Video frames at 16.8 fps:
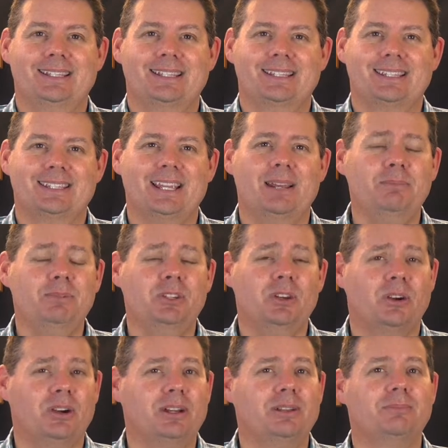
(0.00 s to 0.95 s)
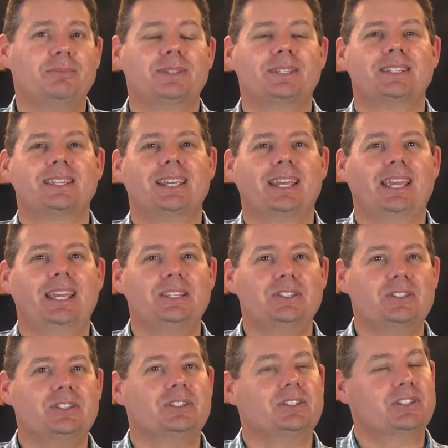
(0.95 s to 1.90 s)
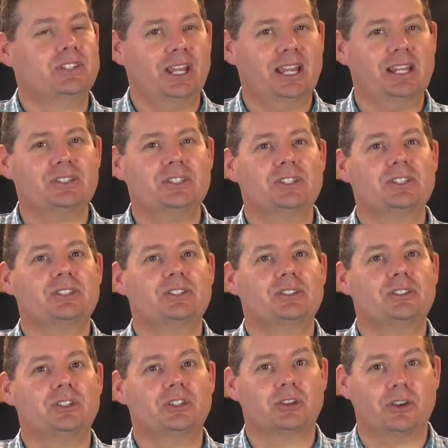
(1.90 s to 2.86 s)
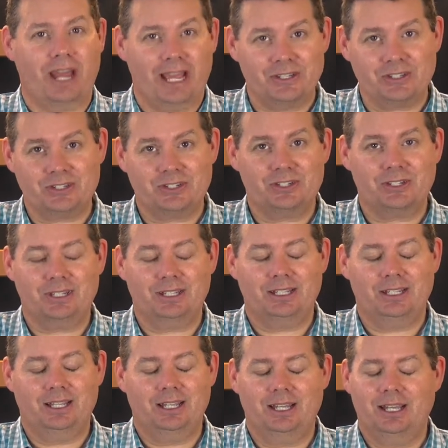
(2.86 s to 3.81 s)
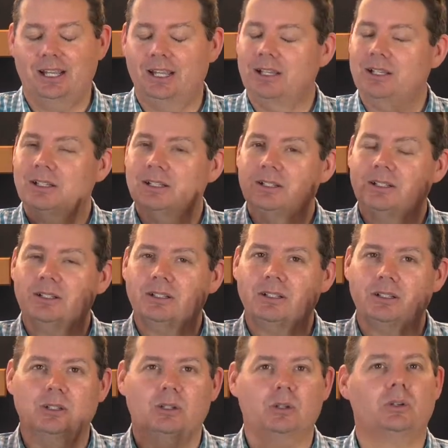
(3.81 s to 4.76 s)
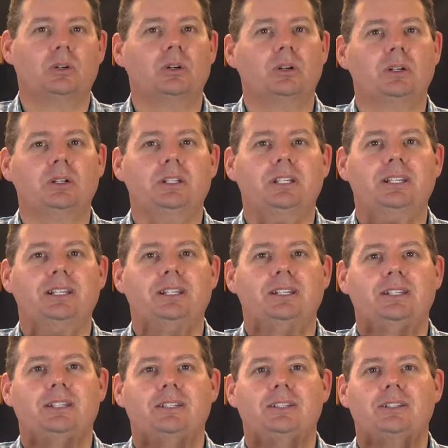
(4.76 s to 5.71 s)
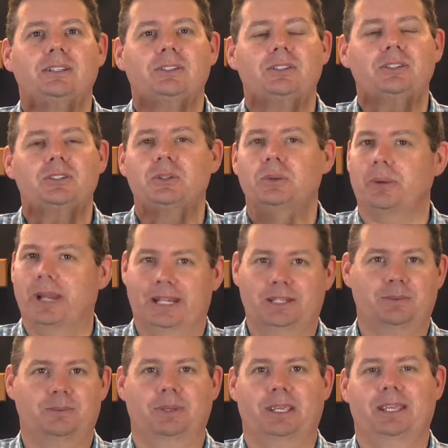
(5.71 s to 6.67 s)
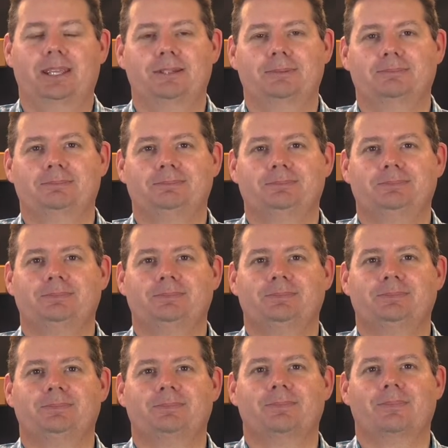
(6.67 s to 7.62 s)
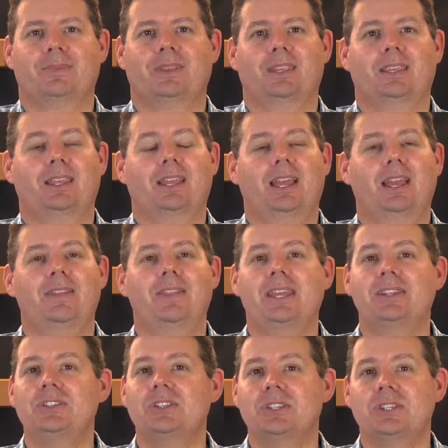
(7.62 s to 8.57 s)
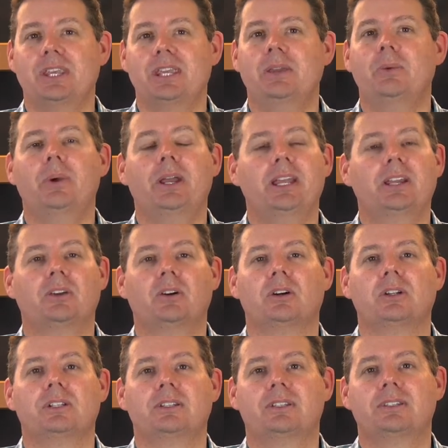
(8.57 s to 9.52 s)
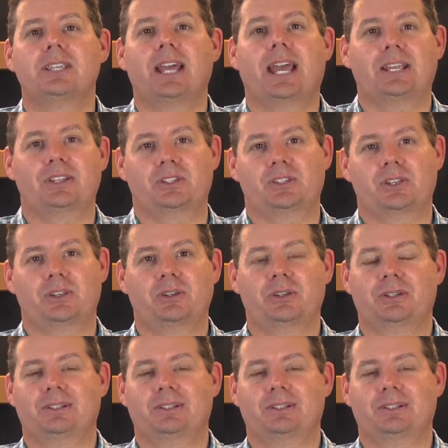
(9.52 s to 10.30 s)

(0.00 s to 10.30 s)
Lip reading: Sometimes it's just trust. Lord, direct me. And then see where God takes you.